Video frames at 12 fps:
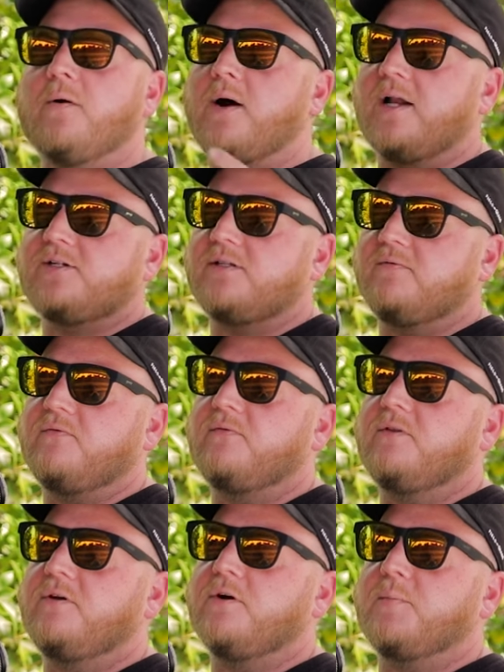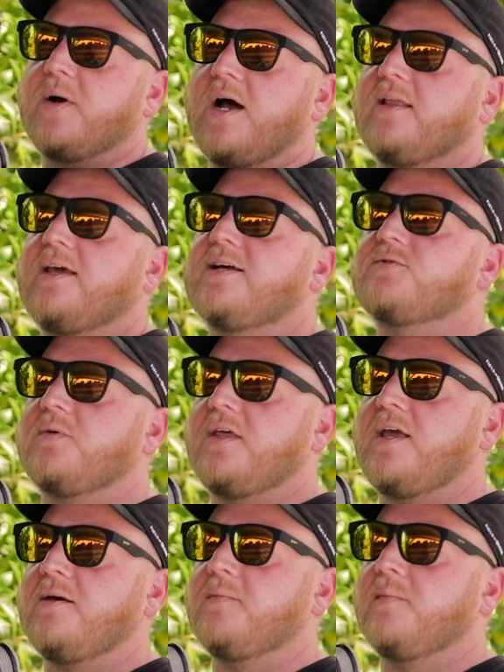I watched the, the, your podcast with
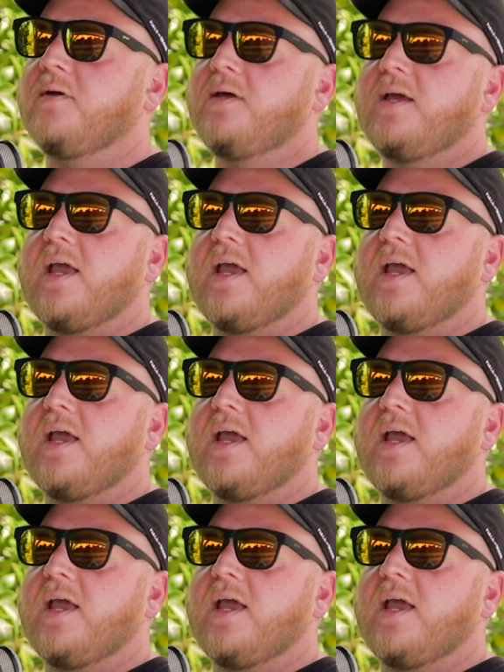him